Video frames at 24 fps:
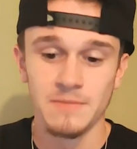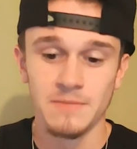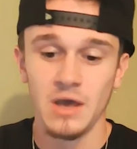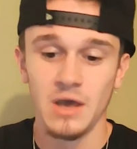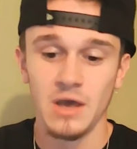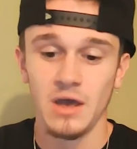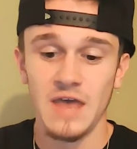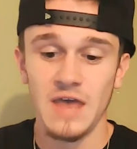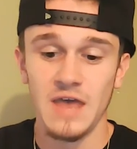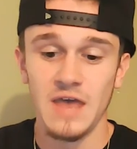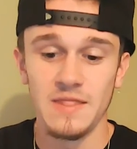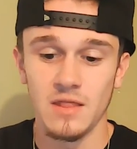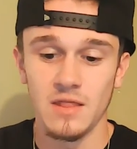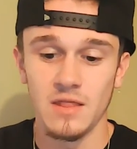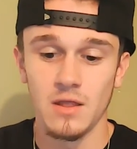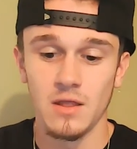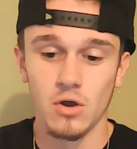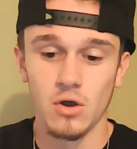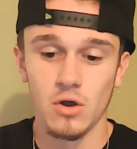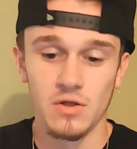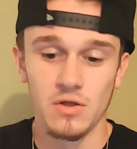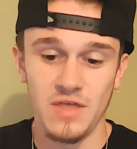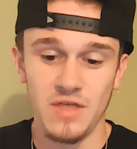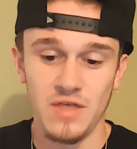
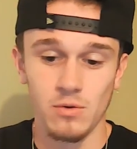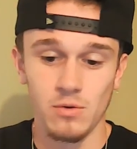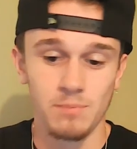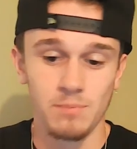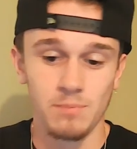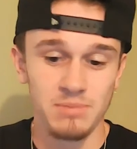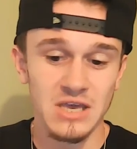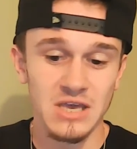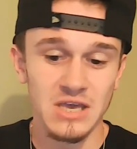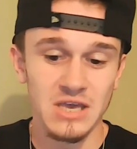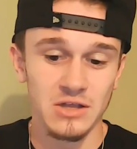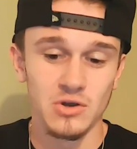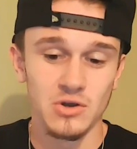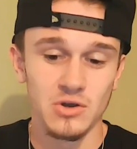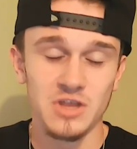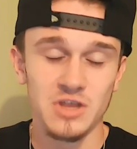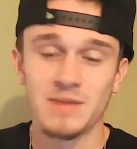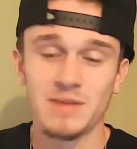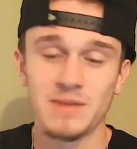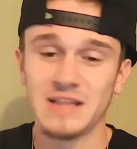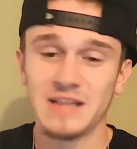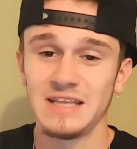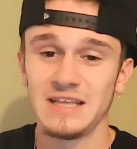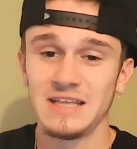
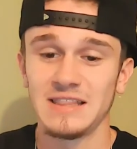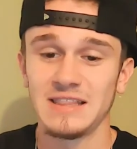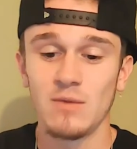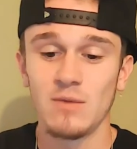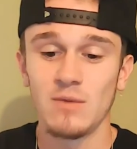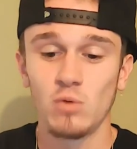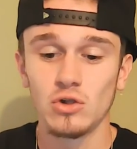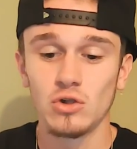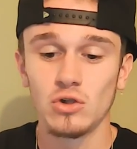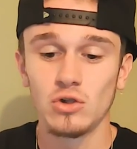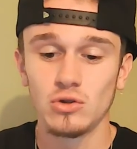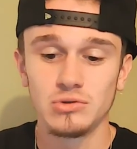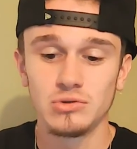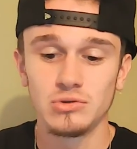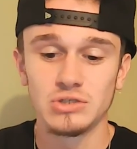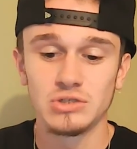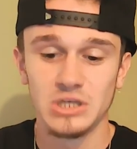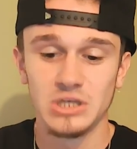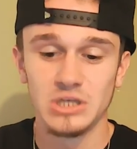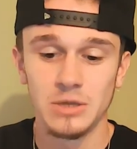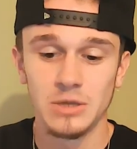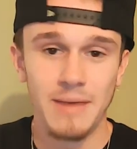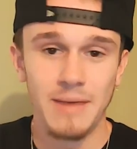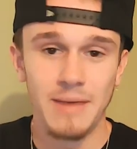but I think they will lose
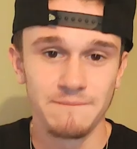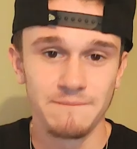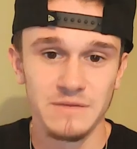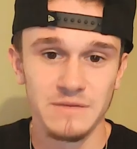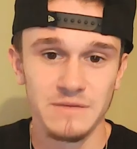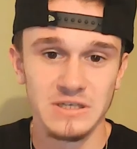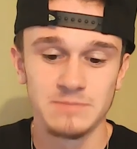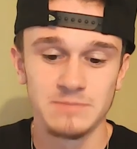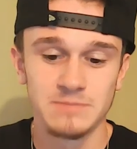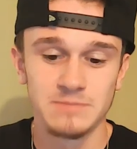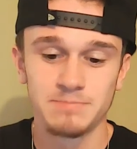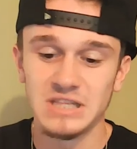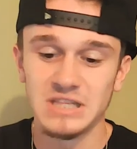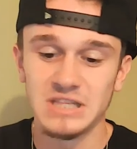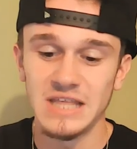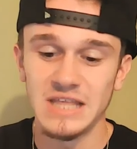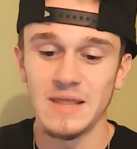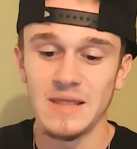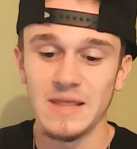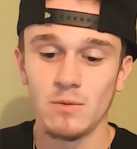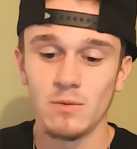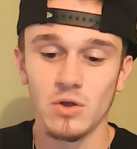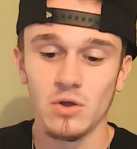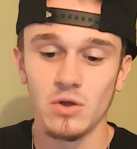to Memphis. But then
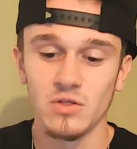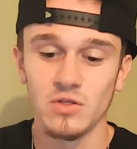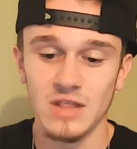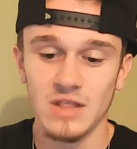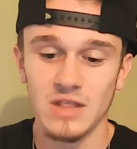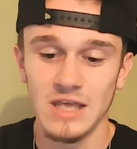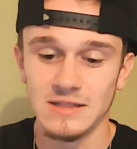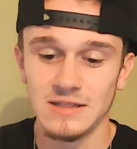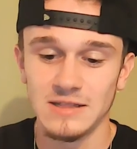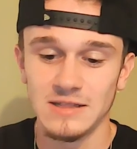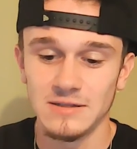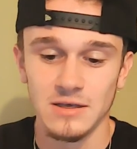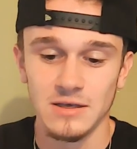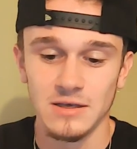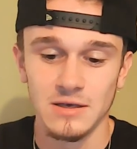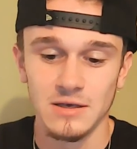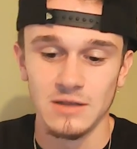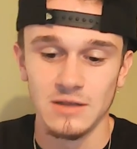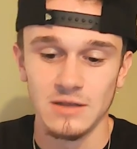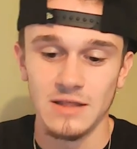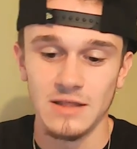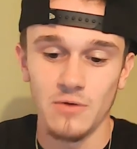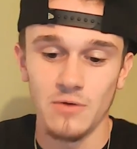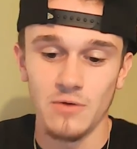they
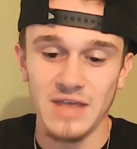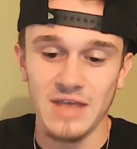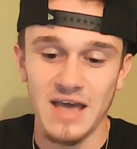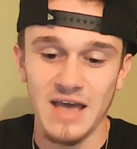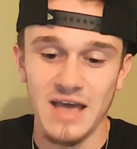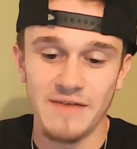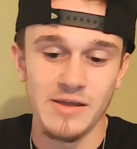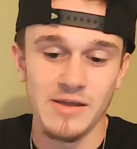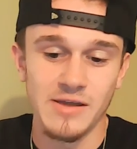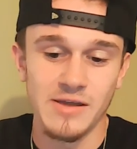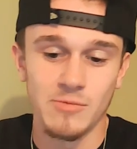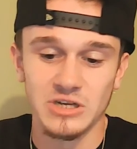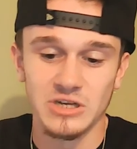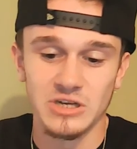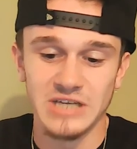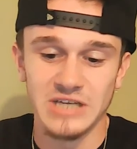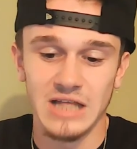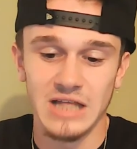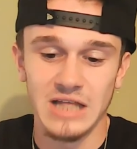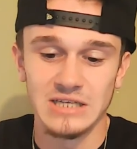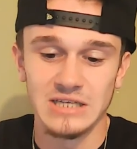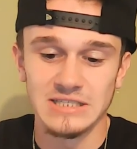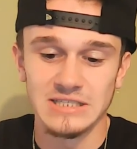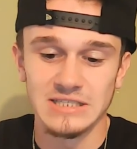don't really have any more
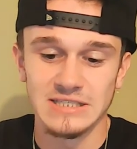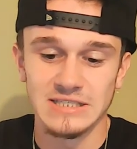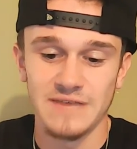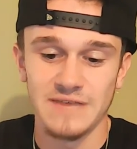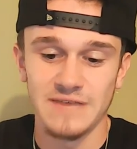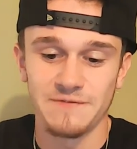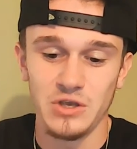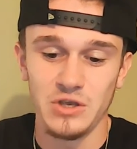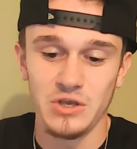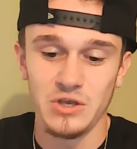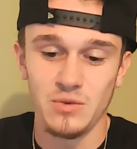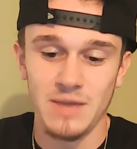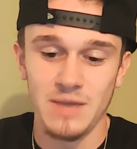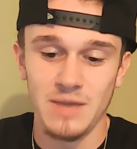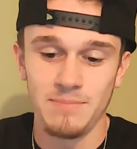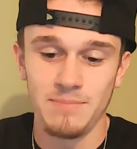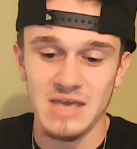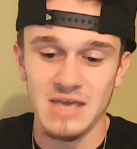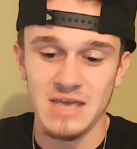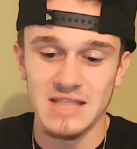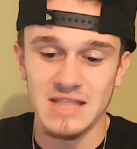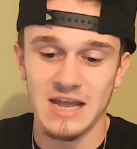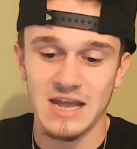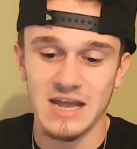challenges except for
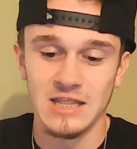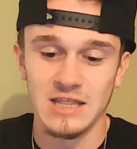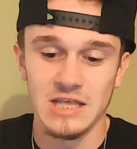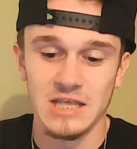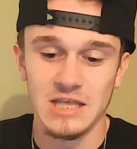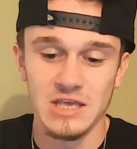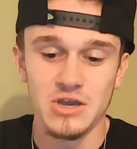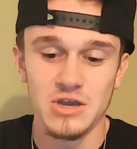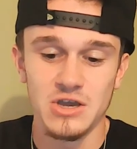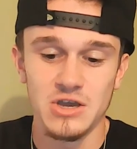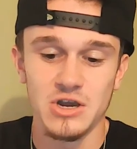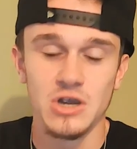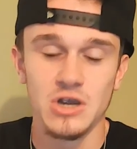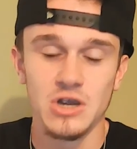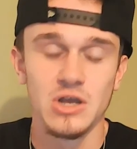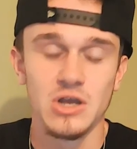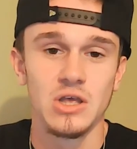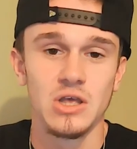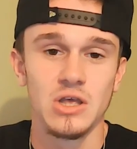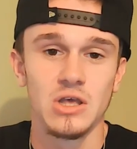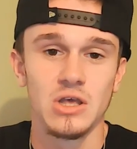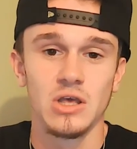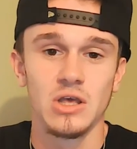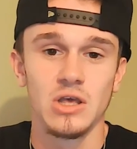UAB at the end of the year,
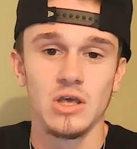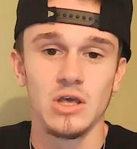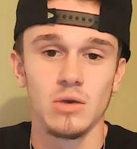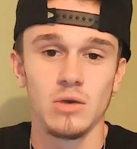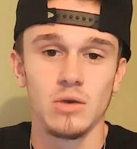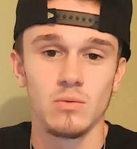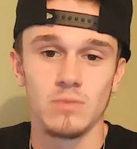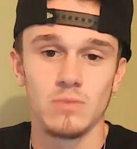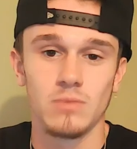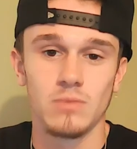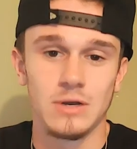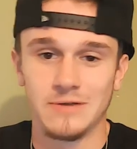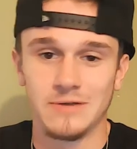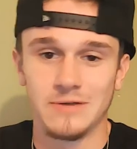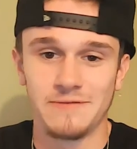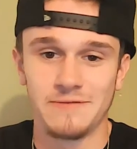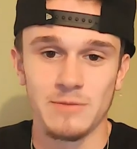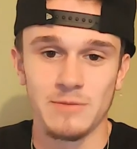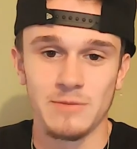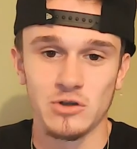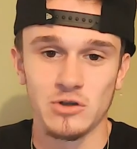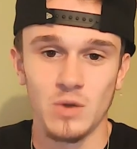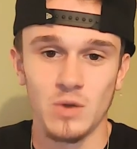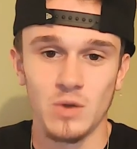on
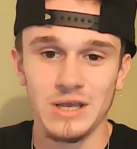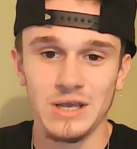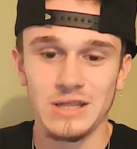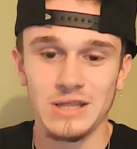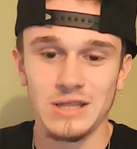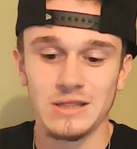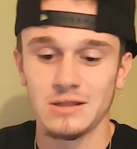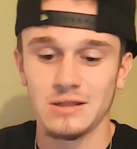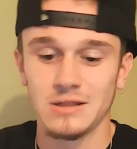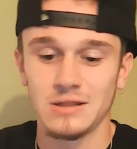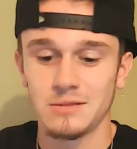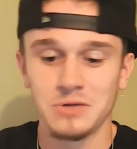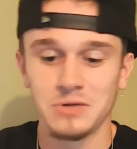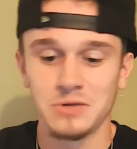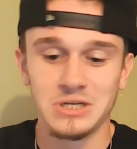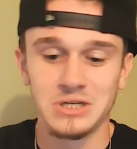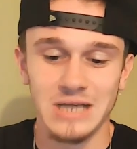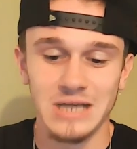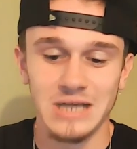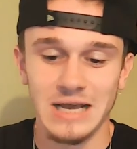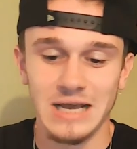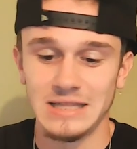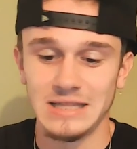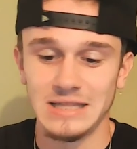November 20th,
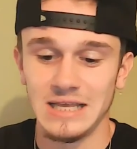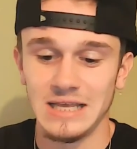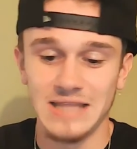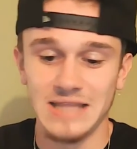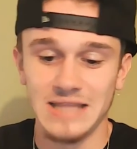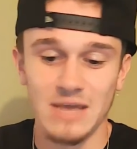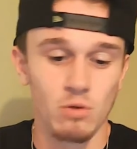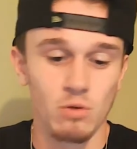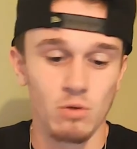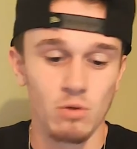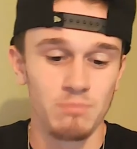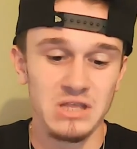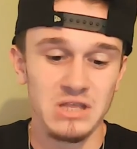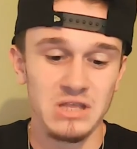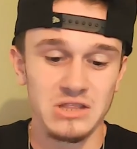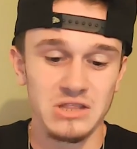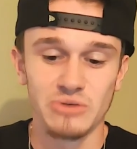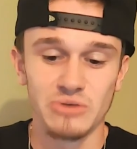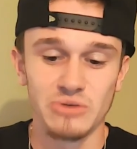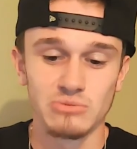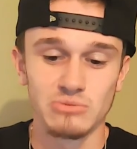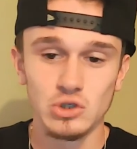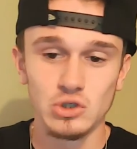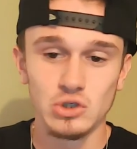which I think they will beat
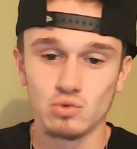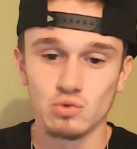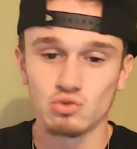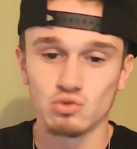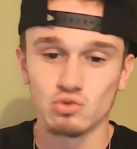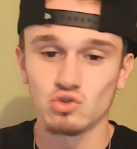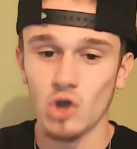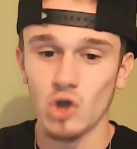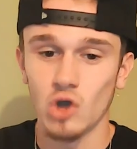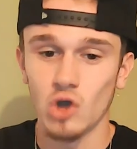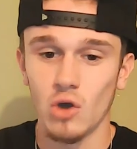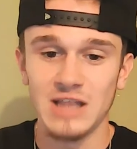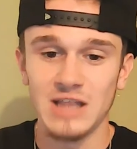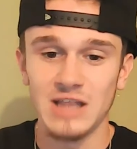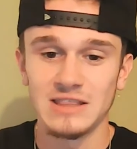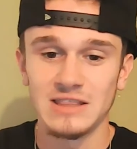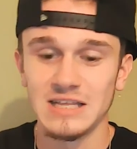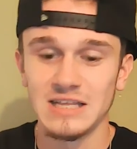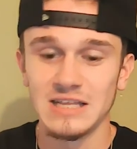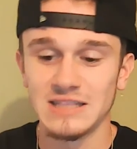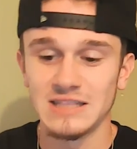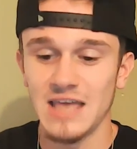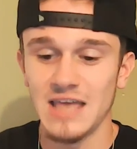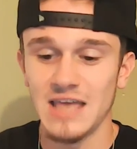them too. So I
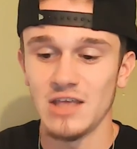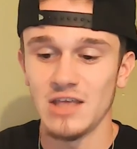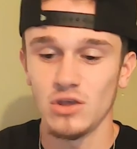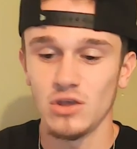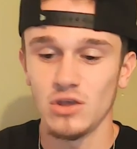think that